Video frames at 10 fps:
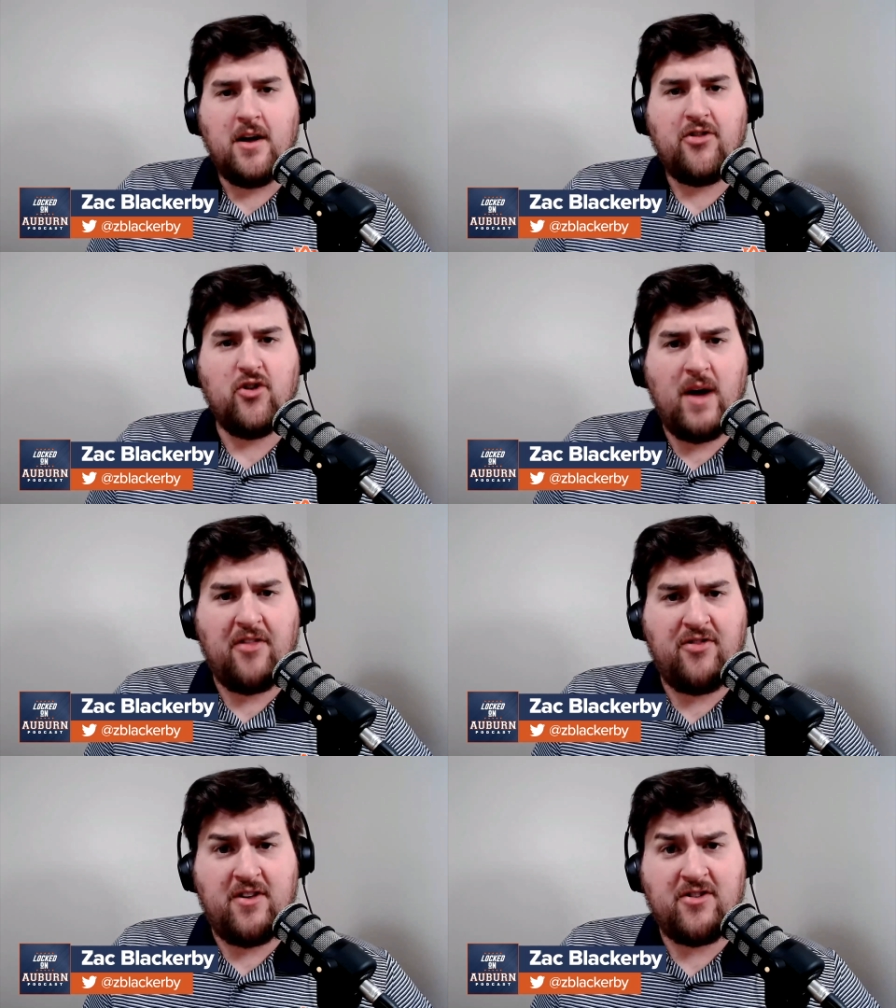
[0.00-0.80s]

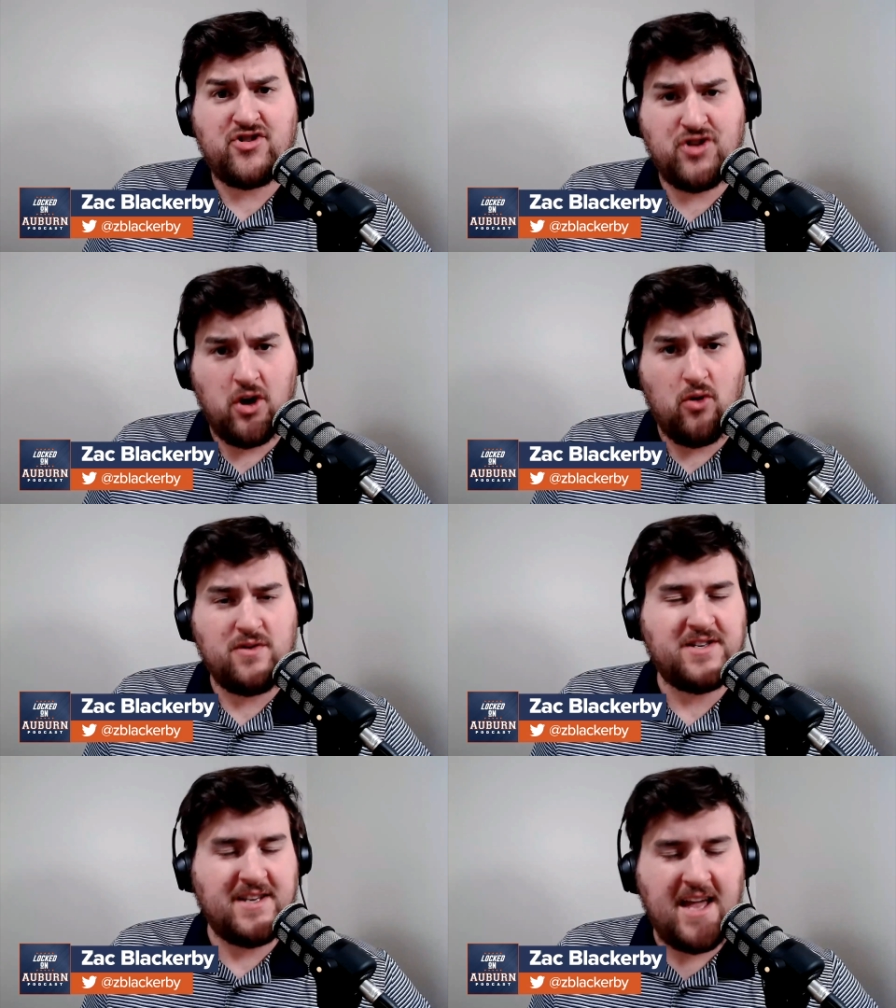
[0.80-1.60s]
throughout this show
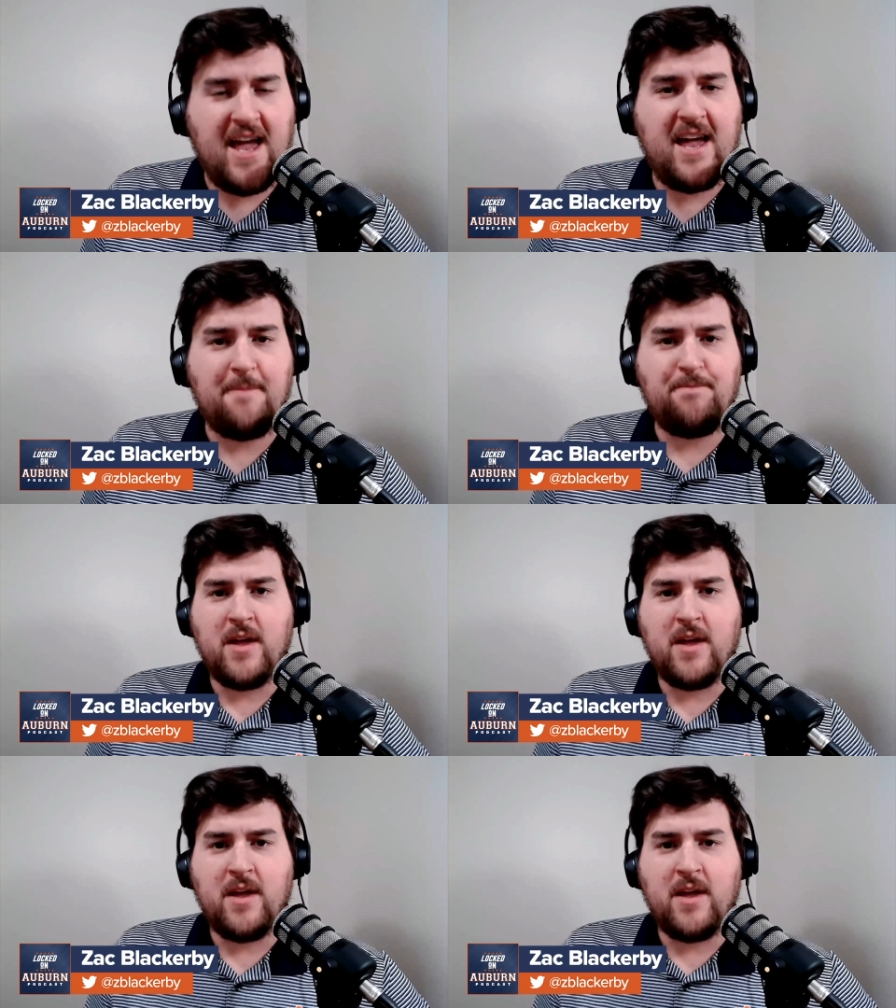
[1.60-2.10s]
today.